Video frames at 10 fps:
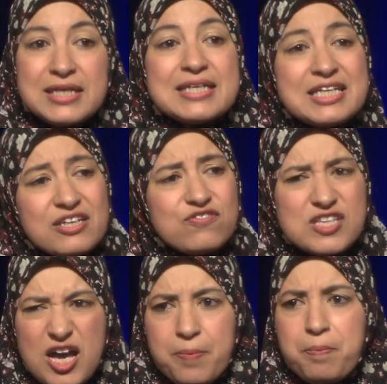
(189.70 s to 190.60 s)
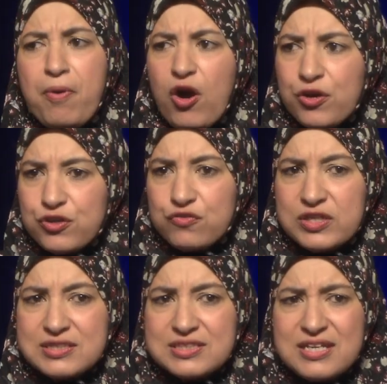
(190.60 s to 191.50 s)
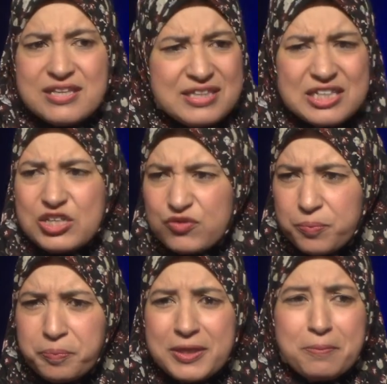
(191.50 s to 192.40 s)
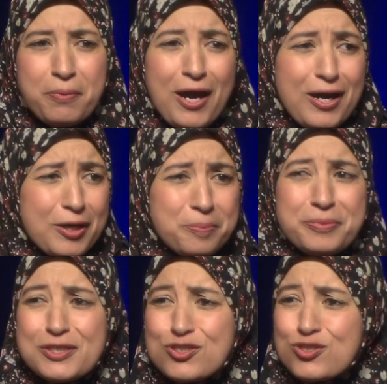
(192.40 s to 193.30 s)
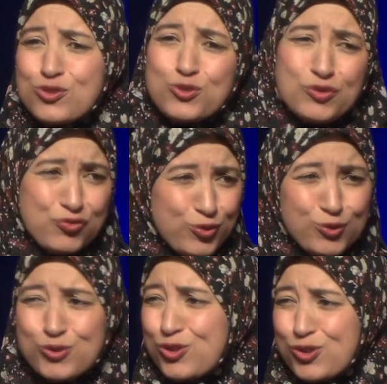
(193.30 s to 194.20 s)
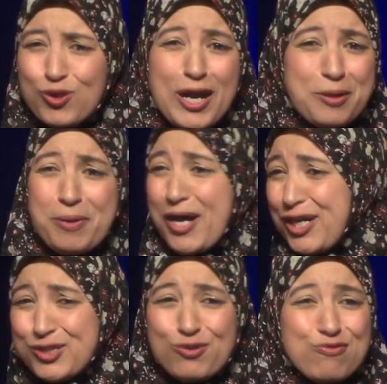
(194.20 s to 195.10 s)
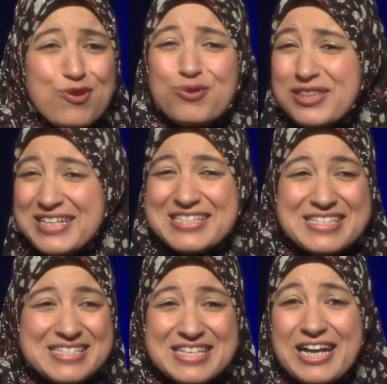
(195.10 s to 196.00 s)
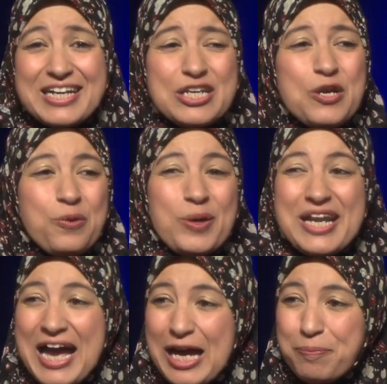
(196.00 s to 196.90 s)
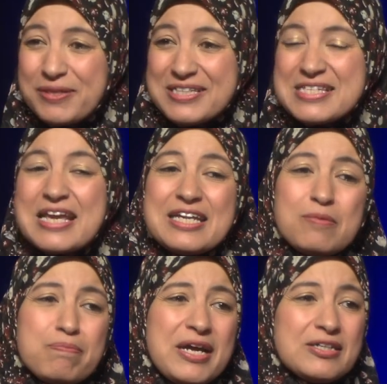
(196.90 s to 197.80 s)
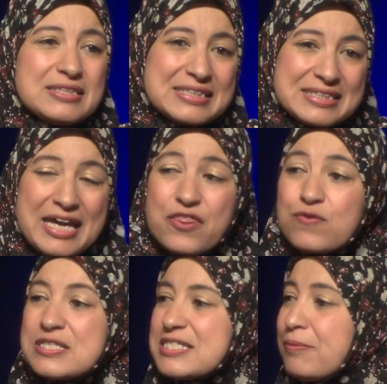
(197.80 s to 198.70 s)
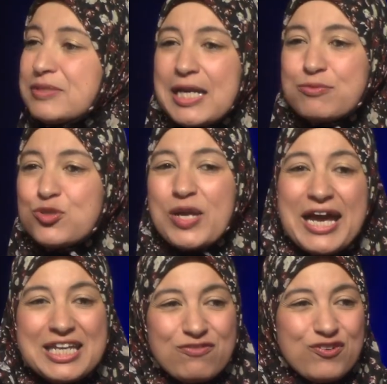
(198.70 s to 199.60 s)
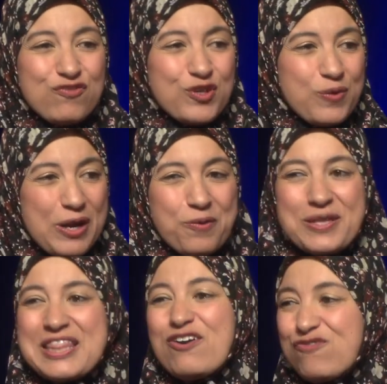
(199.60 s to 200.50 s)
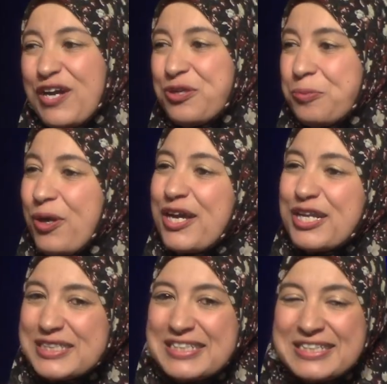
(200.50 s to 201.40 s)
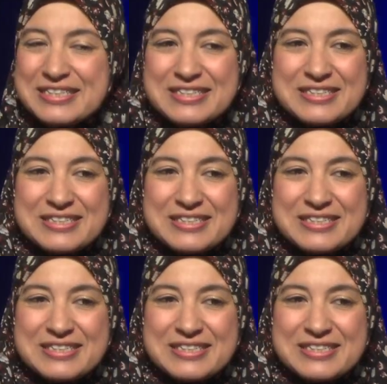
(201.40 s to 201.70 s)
gives up part of it. Think of a big pot, a big stew. If you use your crock pot and you throw things inside, what happens? It melds together, and sometimes you can't even figure out what that final product is.